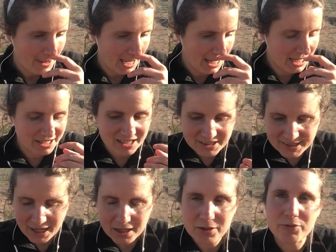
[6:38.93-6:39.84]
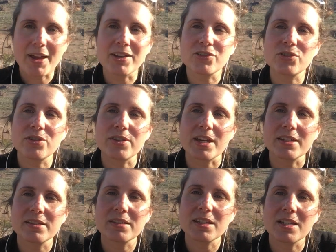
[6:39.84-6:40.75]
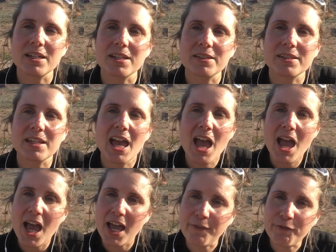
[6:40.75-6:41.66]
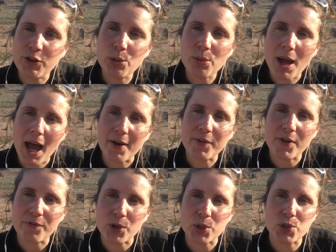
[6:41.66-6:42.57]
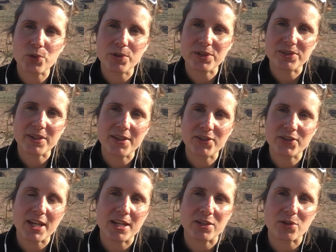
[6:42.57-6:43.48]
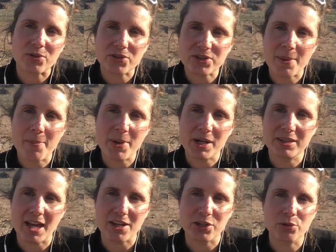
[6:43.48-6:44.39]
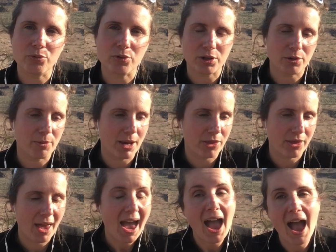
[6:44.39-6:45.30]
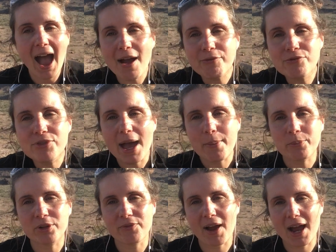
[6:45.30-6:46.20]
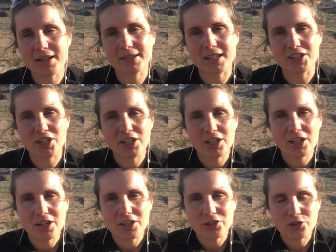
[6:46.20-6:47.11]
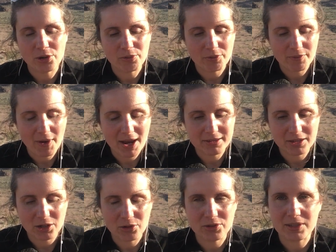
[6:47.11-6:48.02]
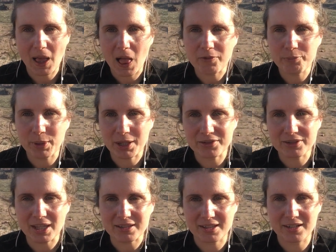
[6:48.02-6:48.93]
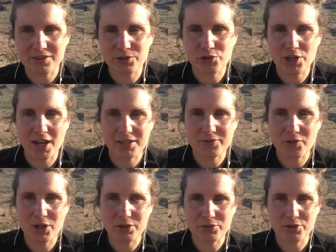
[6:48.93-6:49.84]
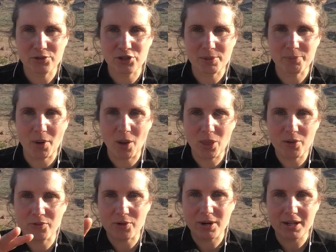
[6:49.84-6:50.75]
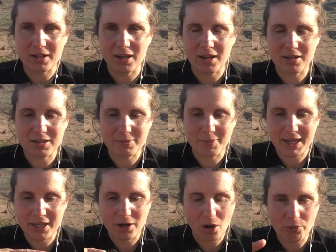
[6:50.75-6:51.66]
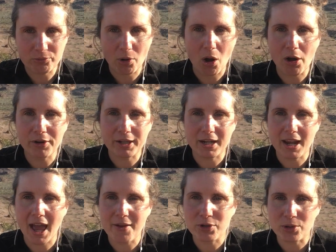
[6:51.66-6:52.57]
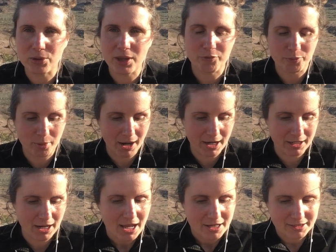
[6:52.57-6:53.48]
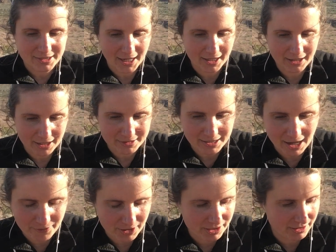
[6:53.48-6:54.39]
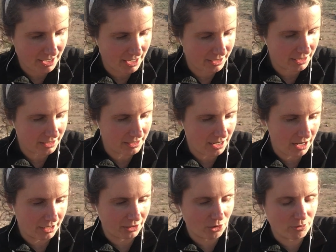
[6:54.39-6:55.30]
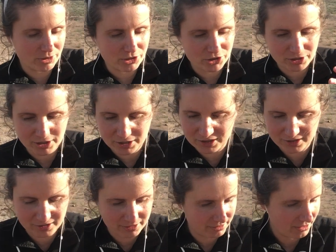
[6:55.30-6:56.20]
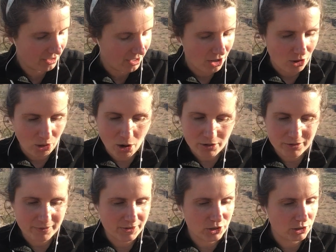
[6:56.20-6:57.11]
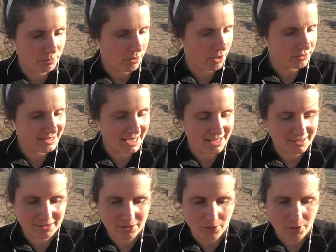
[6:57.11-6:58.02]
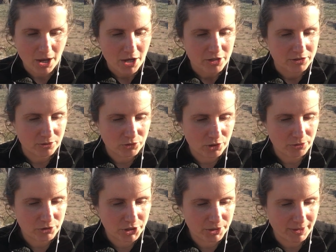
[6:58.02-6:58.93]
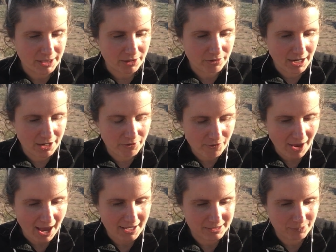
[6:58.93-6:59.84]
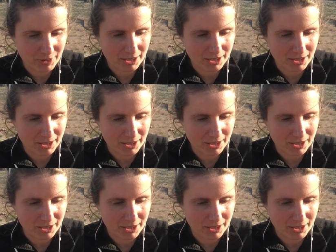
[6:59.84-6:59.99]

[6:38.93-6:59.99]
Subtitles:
And then the second phase to this is, if you have a virtual assistant or somebody that you work with, have them revise it. Don't revise it yourself, because that's another chance for you to jump all over it and make it all wrong and have your left brain second guess everything and then go into this long revision process. So don't do it. Create fast,